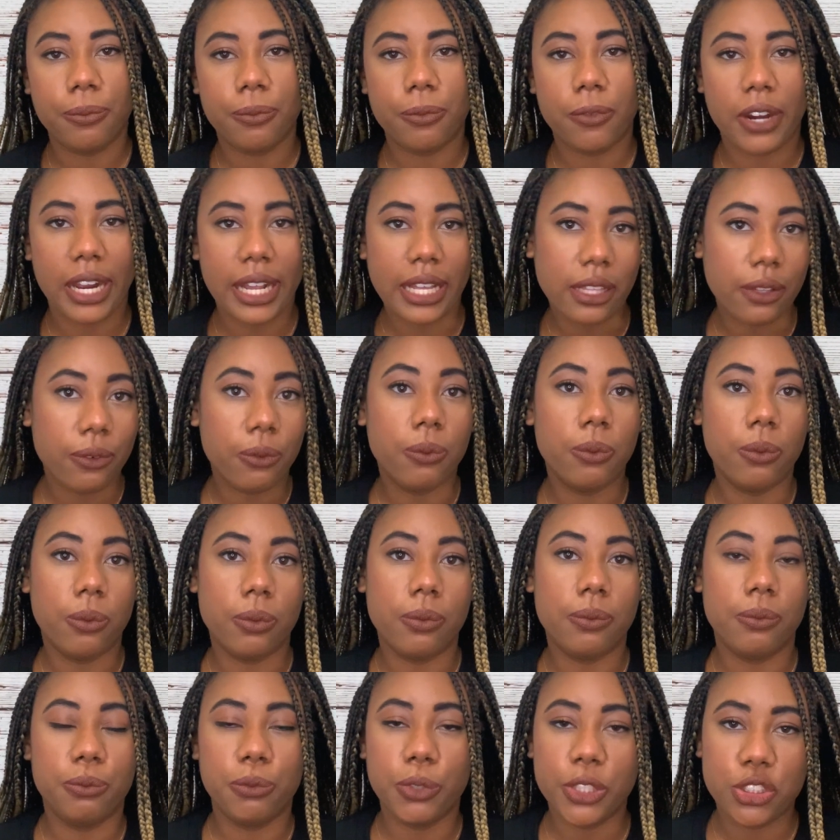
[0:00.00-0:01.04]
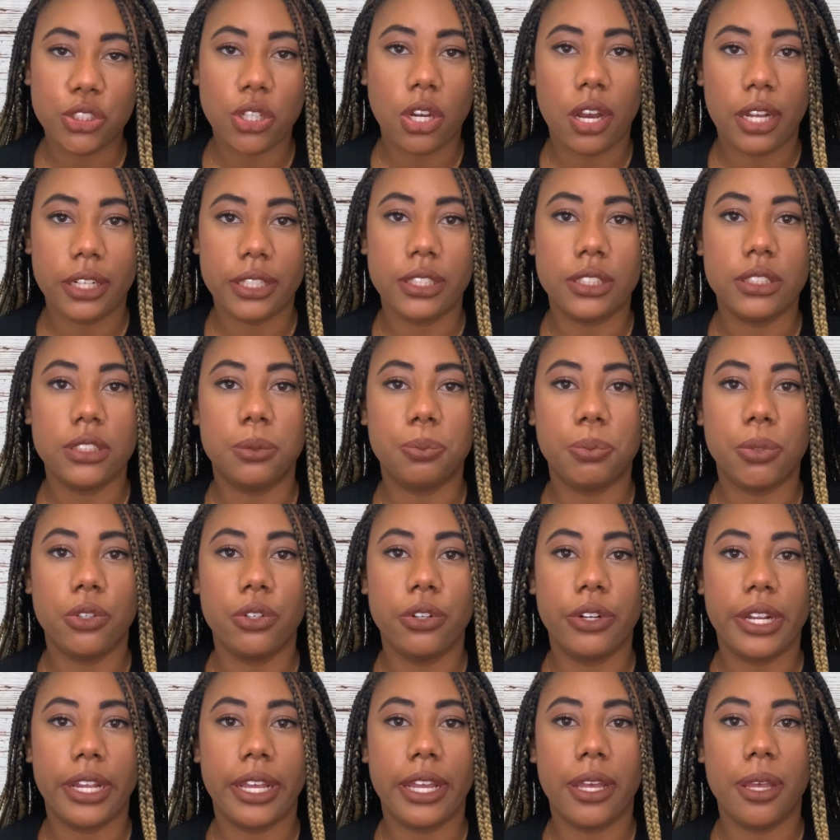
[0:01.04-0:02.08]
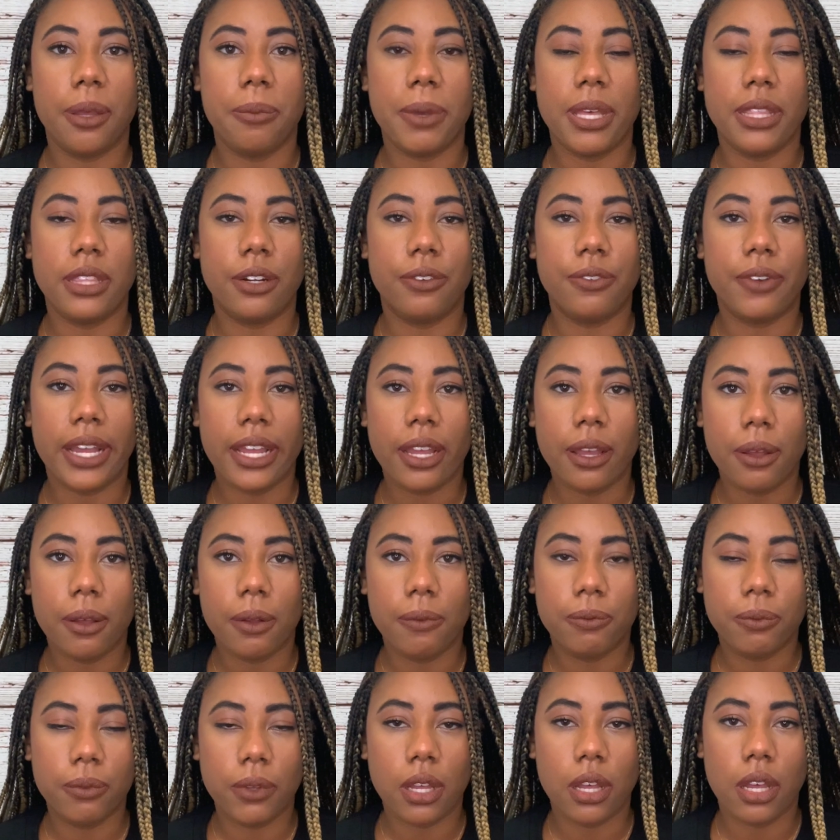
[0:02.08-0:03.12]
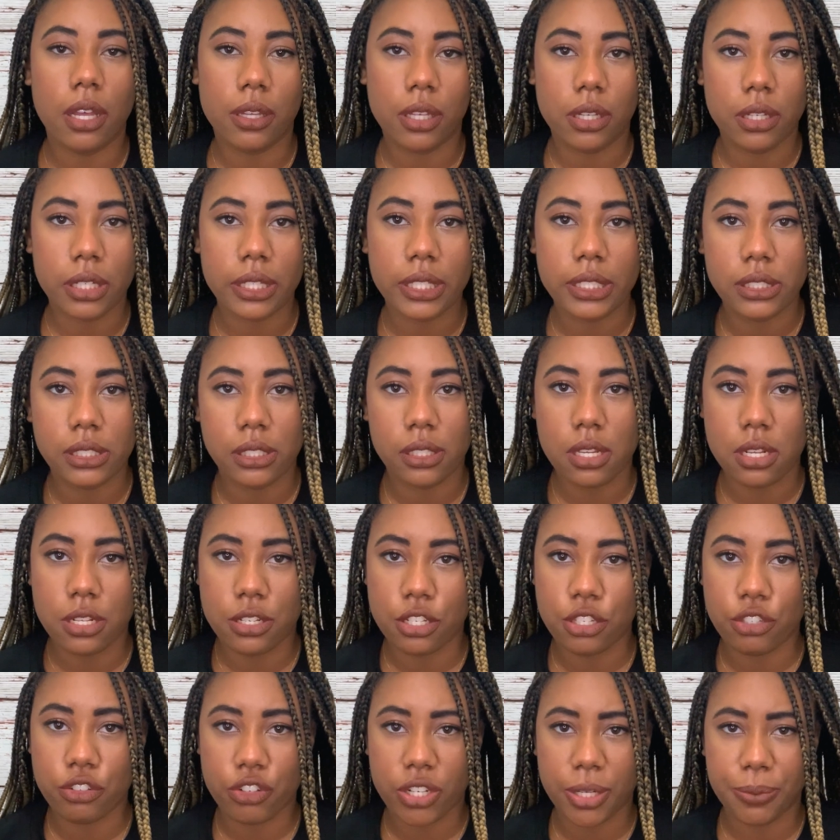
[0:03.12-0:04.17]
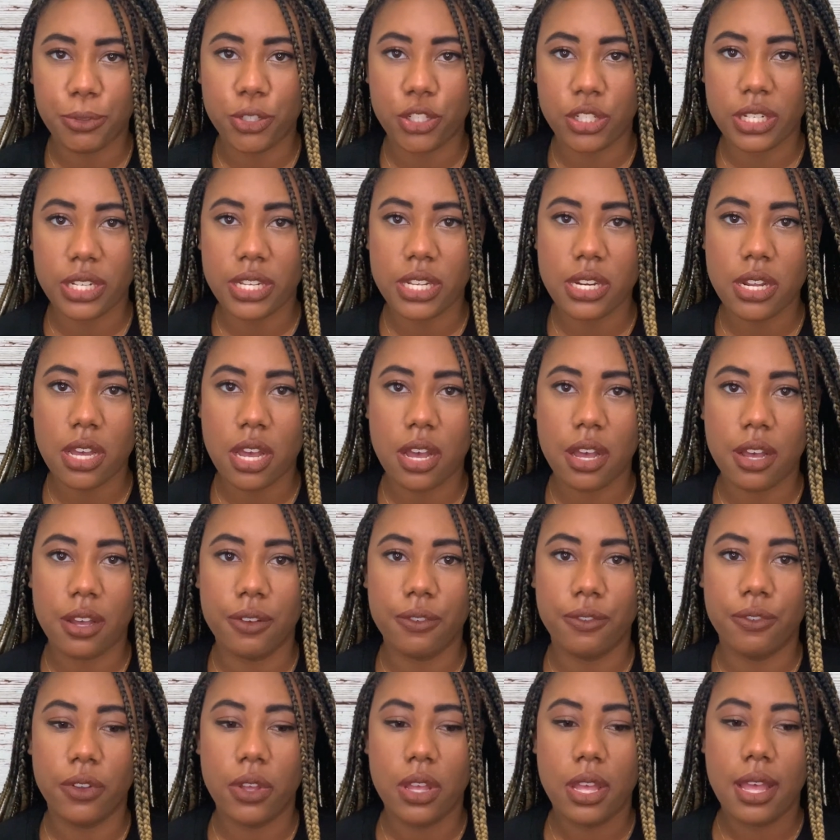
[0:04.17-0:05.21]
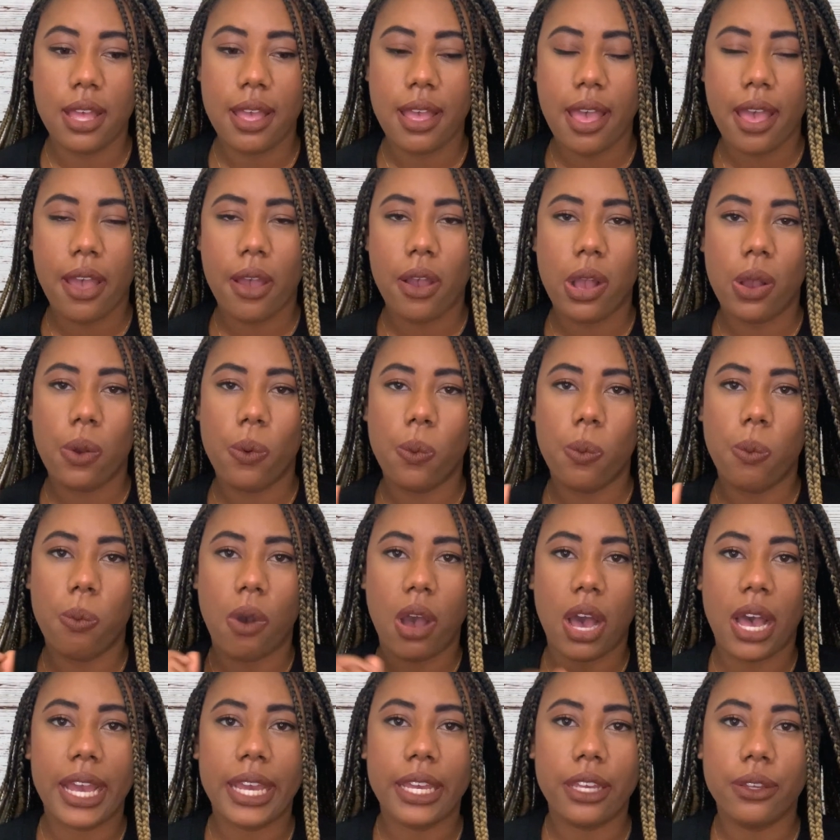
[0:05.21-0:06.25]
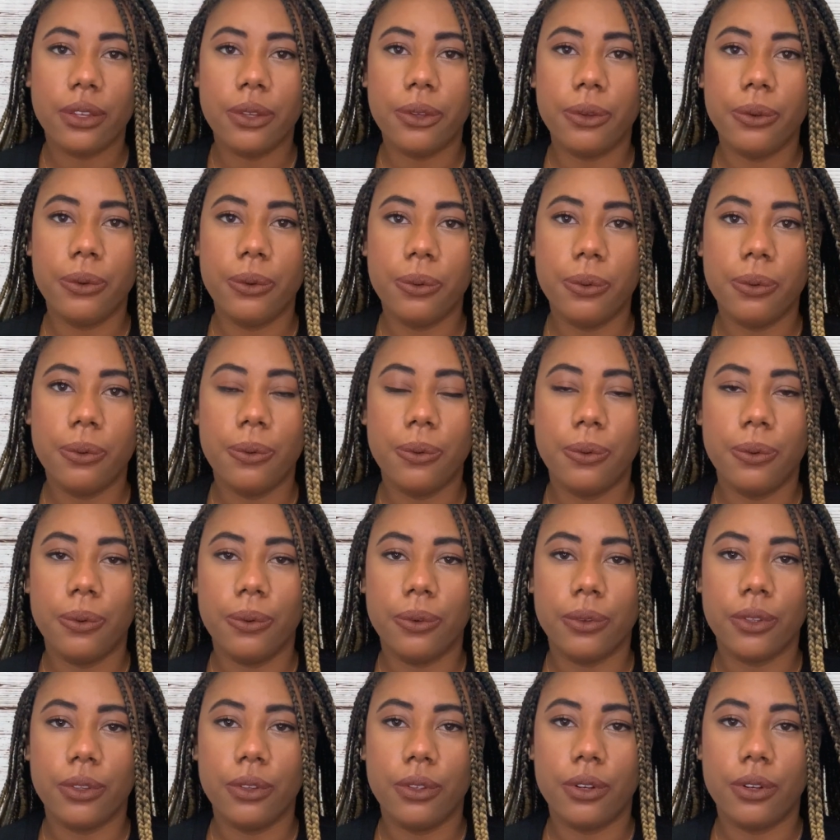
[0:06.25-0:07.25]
write which honors program, and then write a good description of why you